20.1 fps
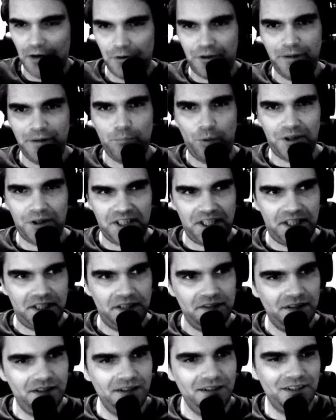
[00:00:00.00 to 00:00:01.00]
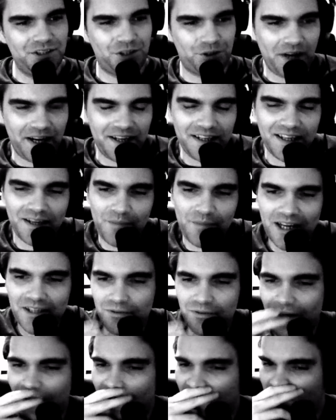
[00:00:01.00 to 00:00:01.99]
body, trying to get back
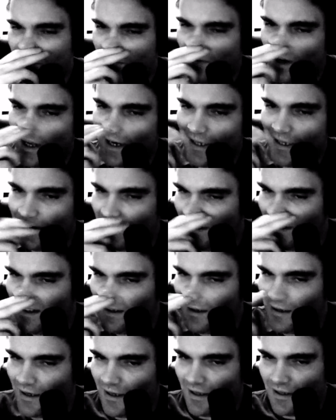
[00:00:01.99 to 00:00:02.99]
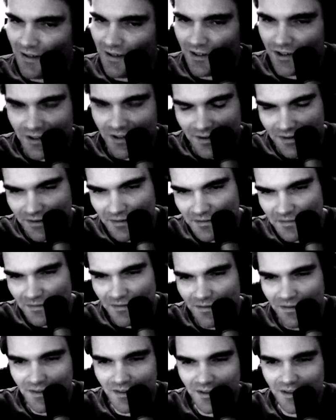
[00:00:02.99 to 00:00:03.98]
to a healthy body, and it just
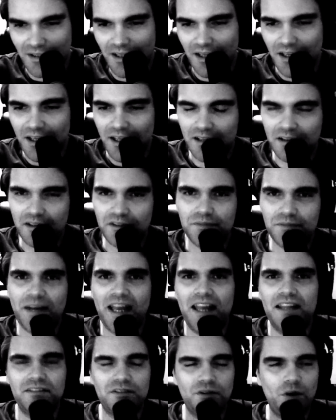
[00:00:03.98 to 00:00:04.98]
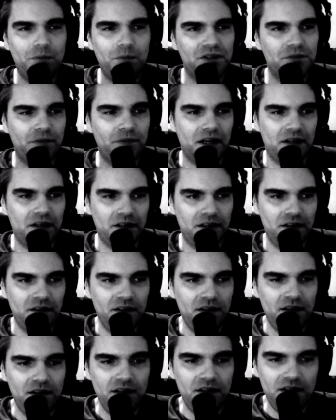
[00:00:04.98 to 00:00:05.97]
clears my head so much better,
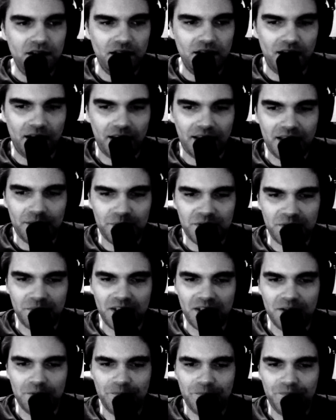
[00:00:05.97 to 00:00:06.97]
keeps me